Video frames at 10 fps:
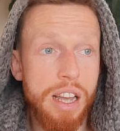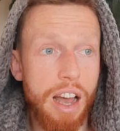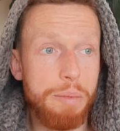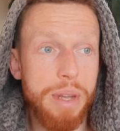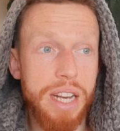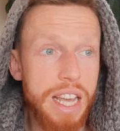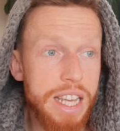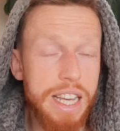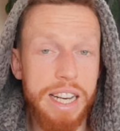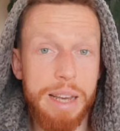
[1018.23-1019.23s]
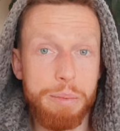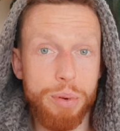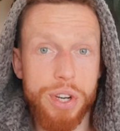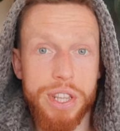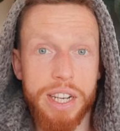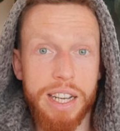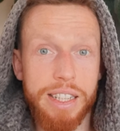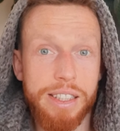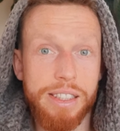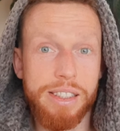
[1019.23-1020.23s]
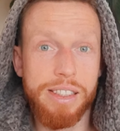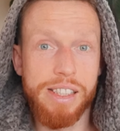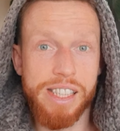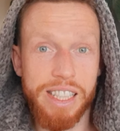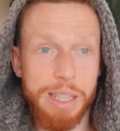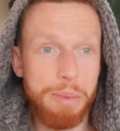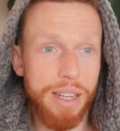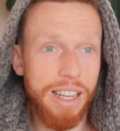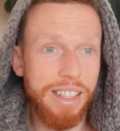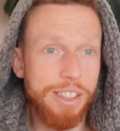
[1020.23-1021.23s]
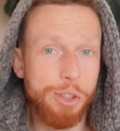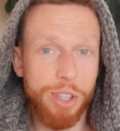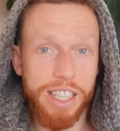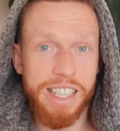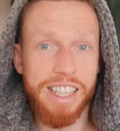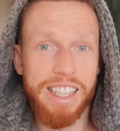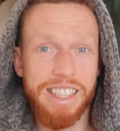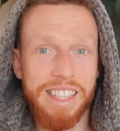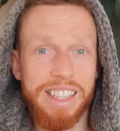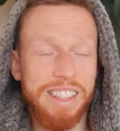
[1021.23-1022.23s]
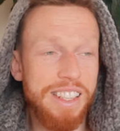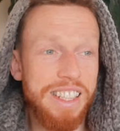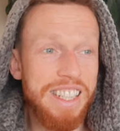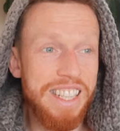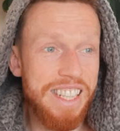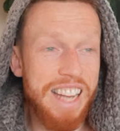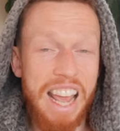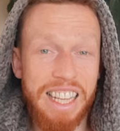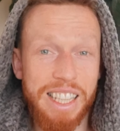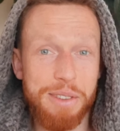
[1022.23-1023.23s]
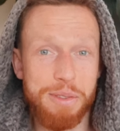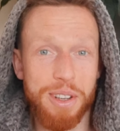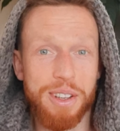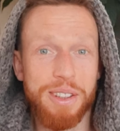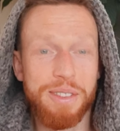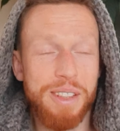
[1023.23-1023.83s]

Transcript: I've been eating it, breathing it, sleeping it, drinking it daily for,